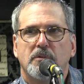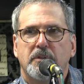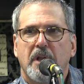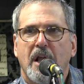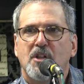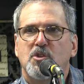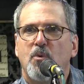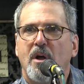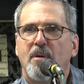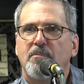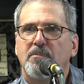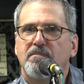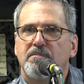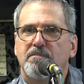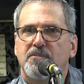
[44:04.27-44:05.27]
That's why I'm
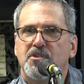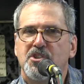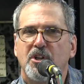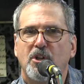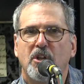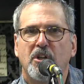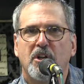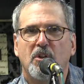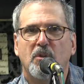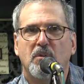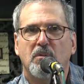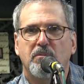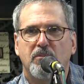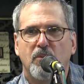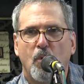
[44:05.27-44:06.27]
still a little
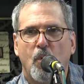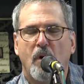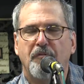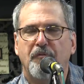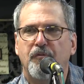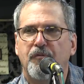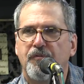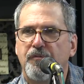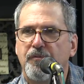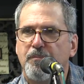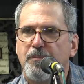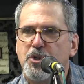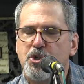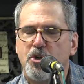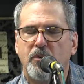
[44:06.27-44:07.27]
off
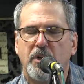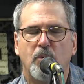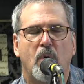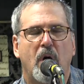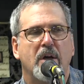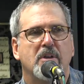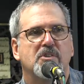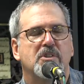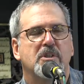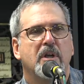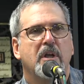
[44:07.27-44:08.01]
maturity-wise.